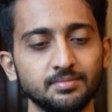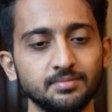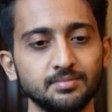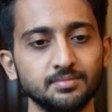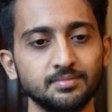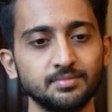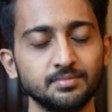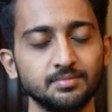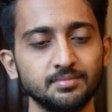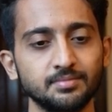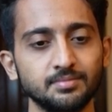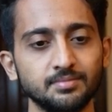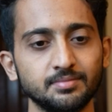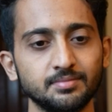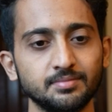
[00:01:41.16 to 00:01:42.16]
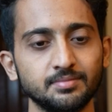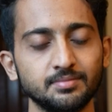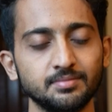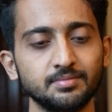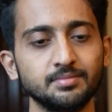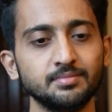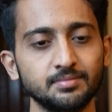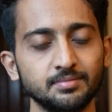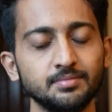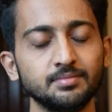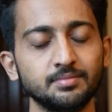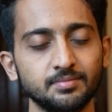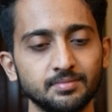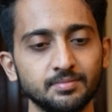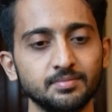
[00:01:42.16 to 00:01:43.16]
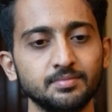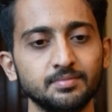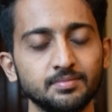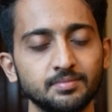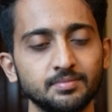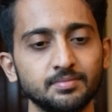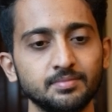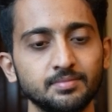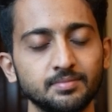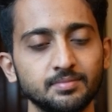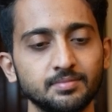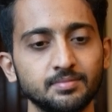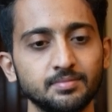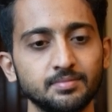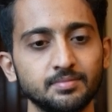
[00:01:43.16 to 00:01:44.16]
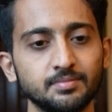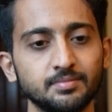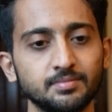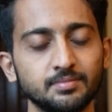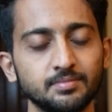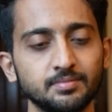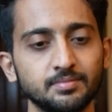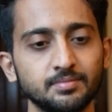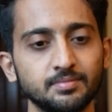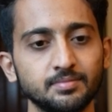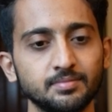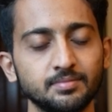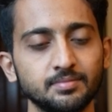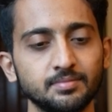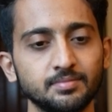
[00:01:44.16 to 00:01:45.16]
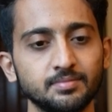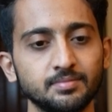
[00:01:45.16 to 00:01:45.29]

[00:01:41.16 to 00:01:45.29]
This person isn't speaking.